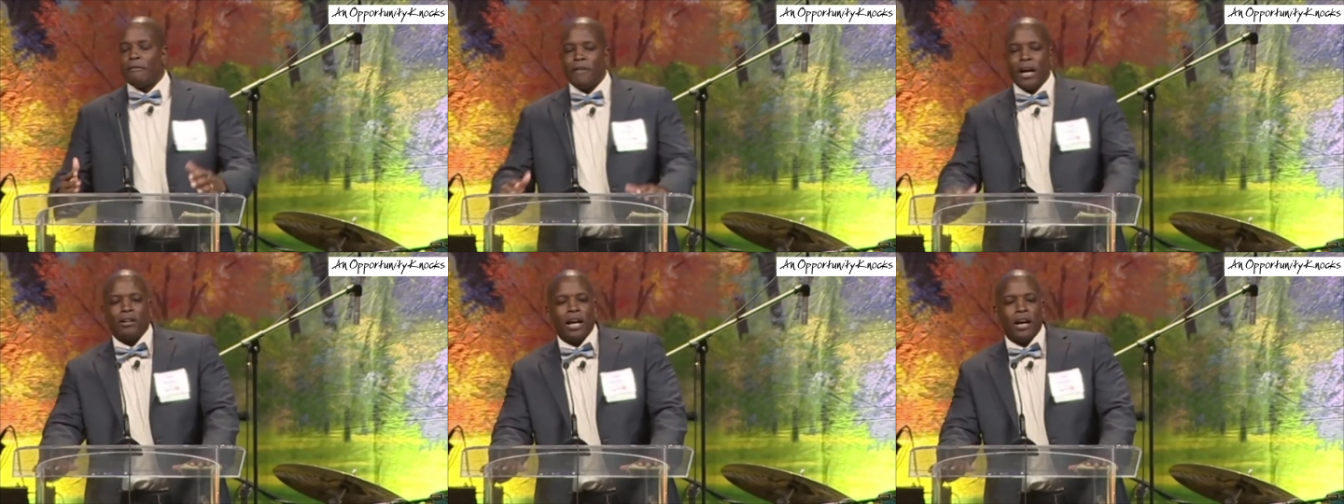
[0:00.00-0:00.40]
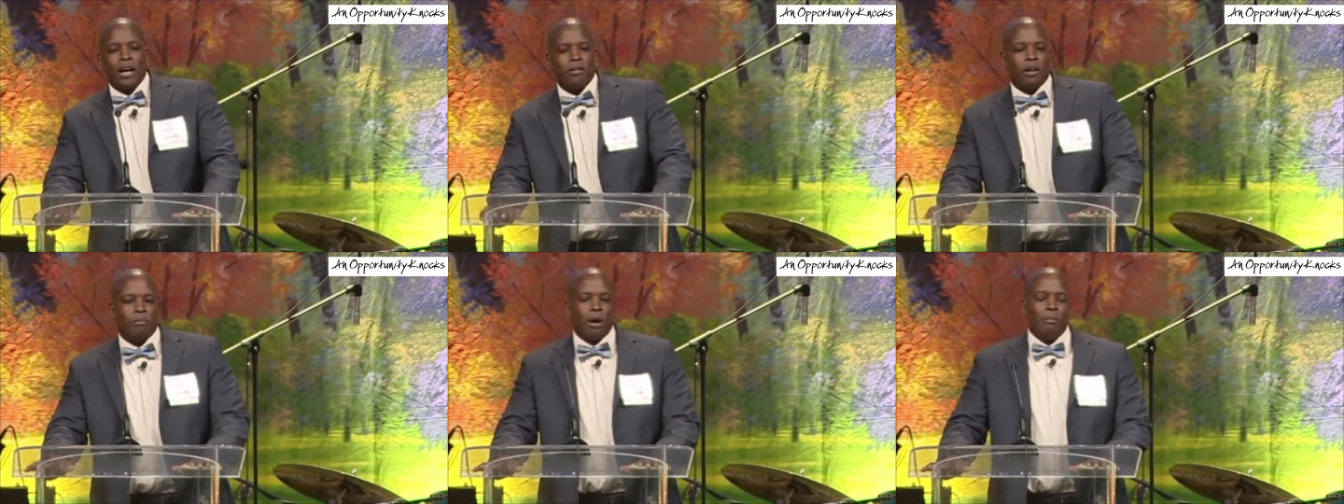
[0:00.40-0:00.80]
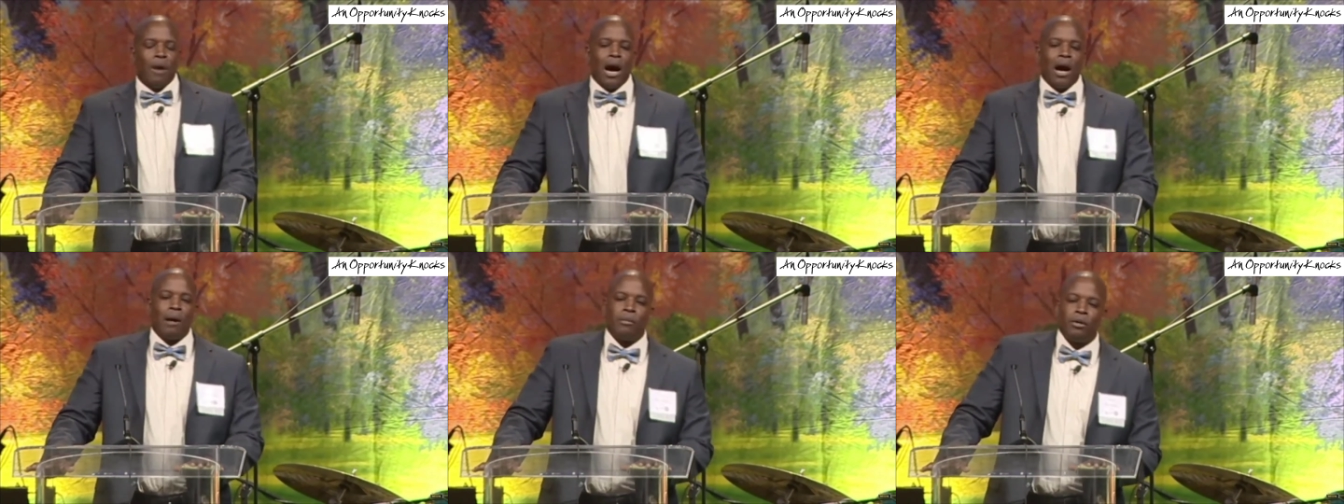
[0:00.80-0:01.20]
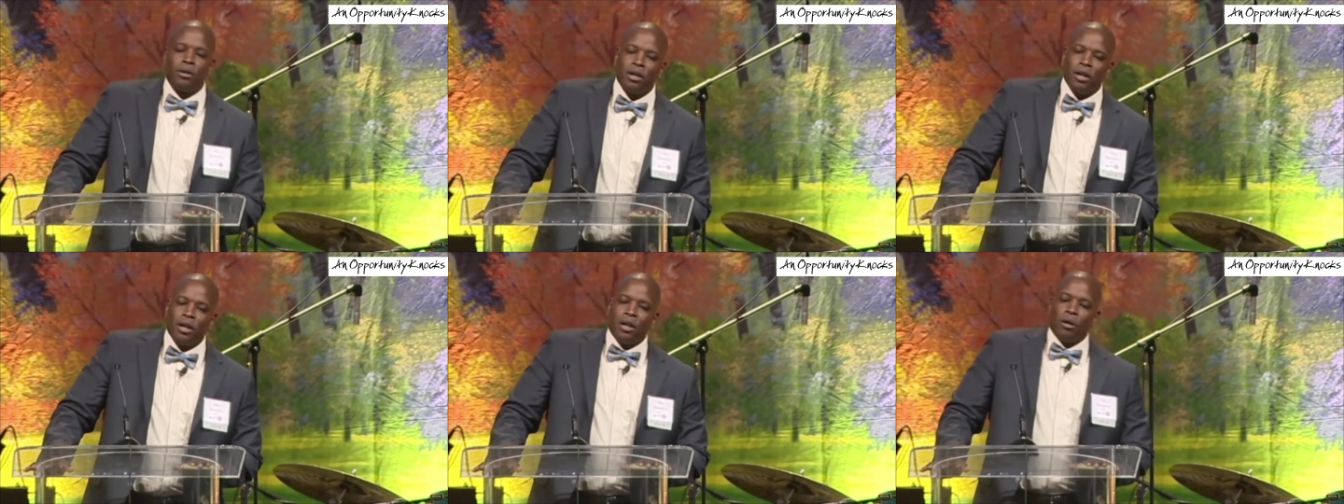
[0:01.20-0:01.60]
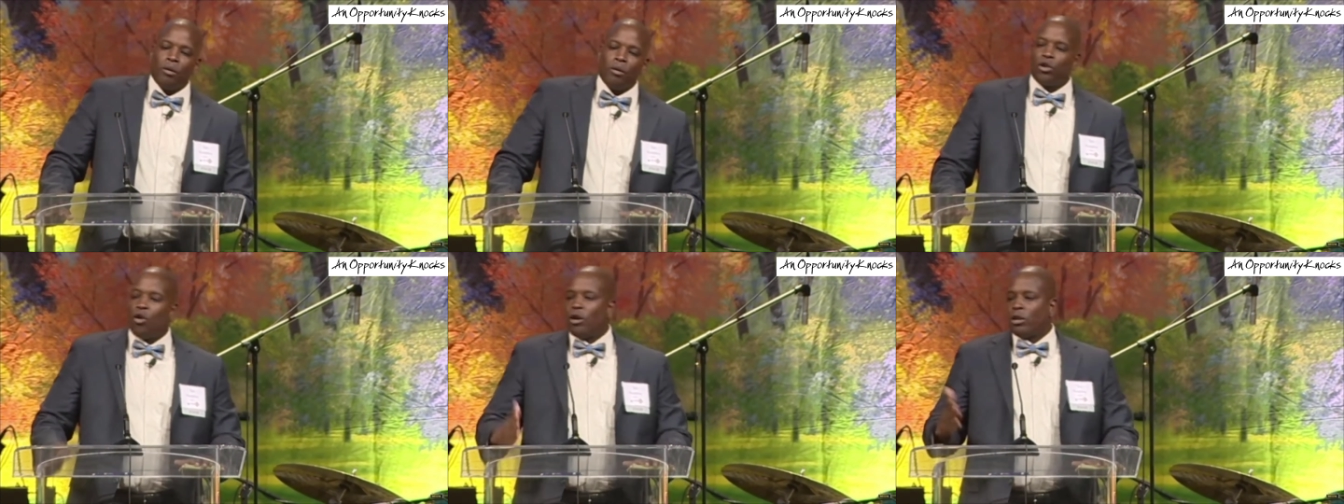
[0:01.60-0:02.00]
I found out that my mom
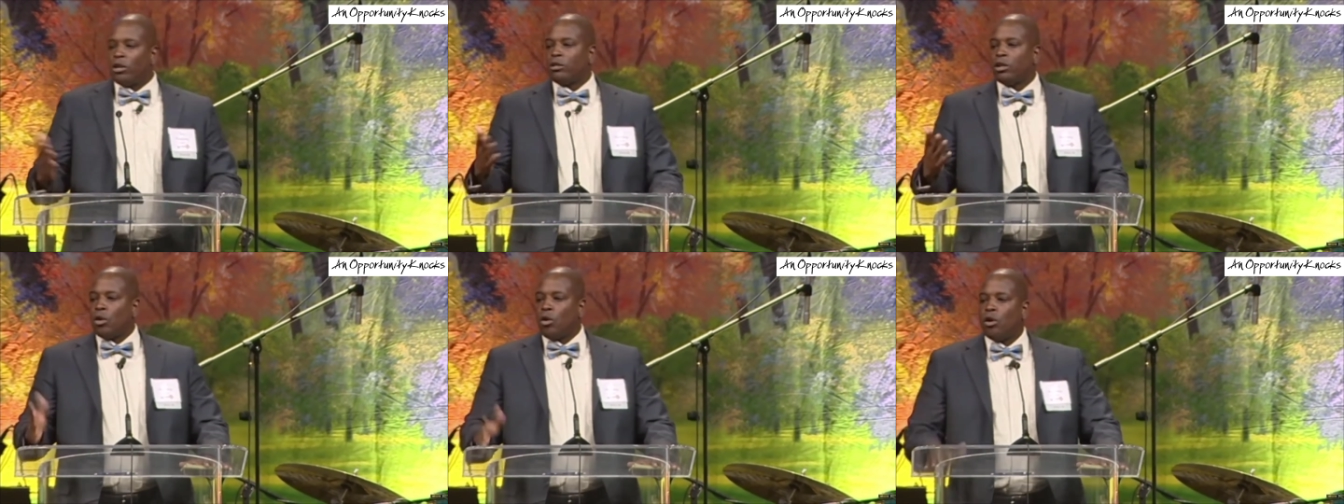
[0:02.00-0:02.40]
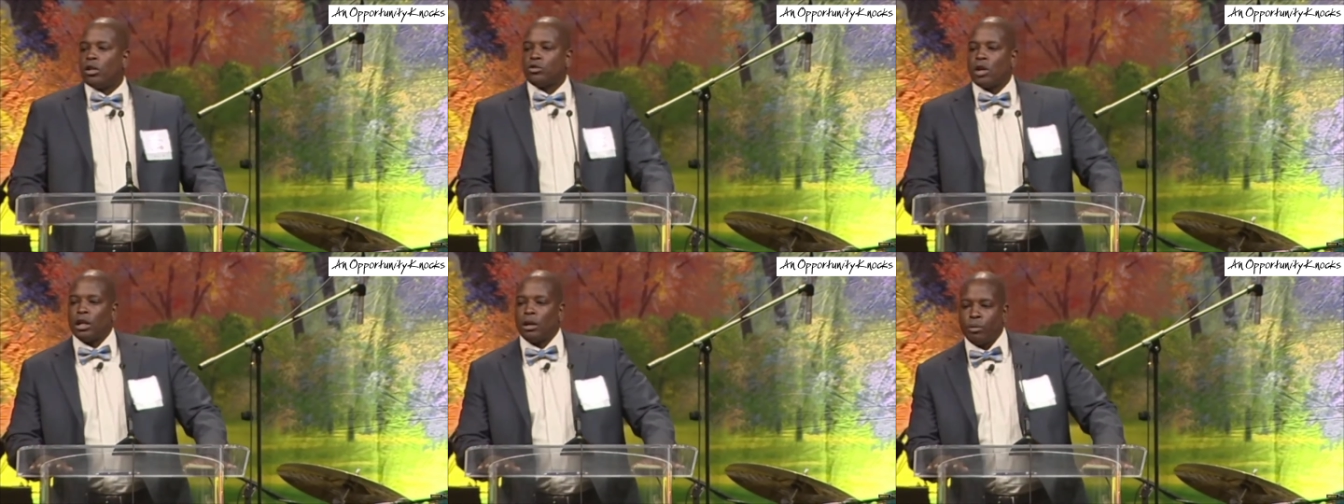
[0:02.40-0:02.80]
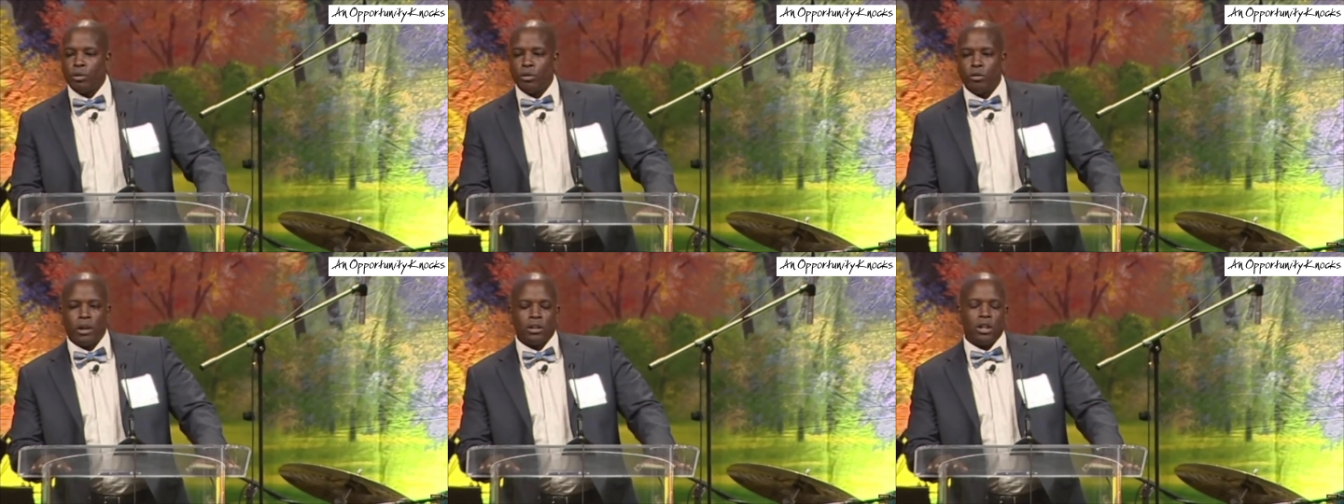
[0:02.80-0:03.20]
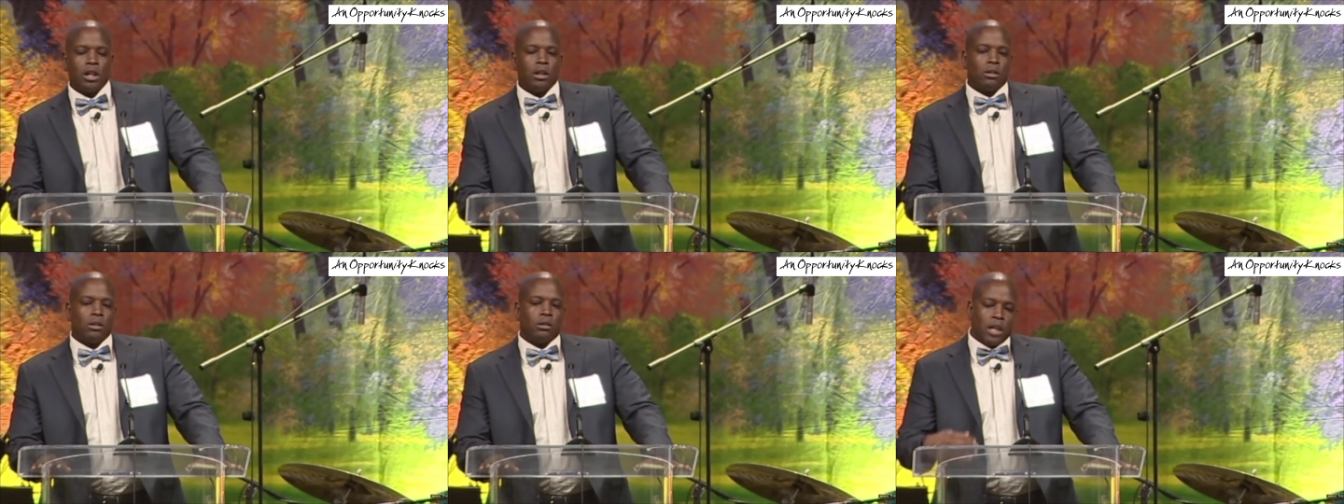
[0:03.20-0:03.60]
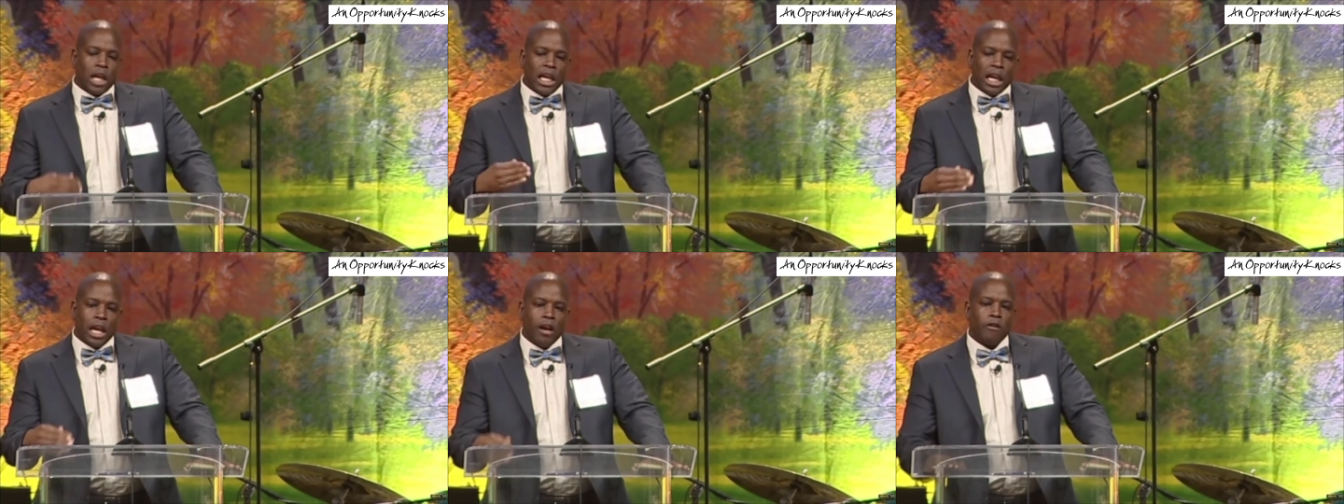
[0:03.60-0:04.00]
was going to court trying to prove that she could
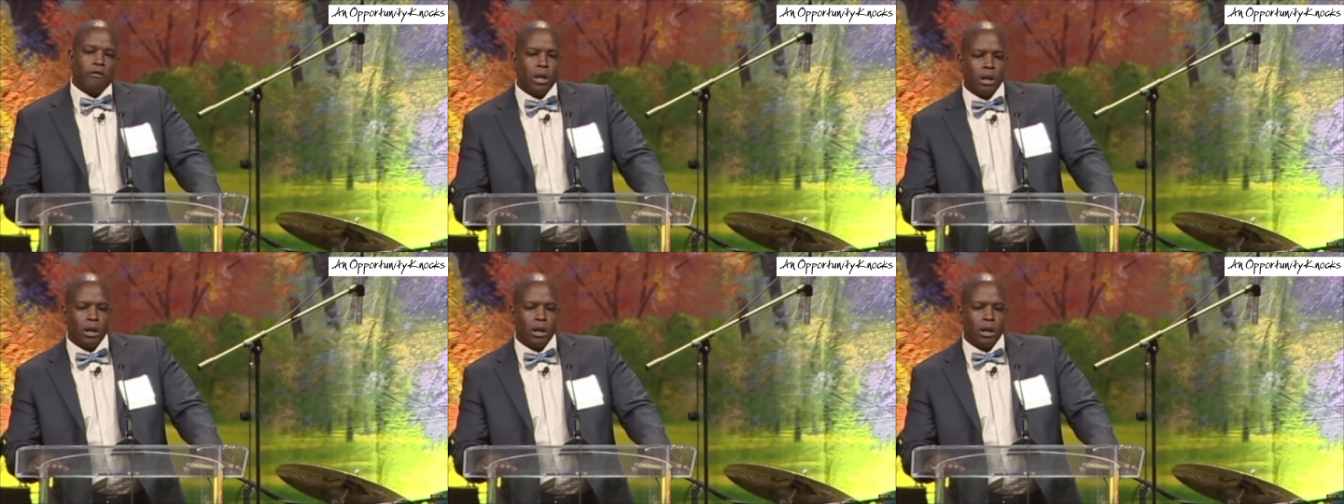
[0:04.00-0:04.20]
take care of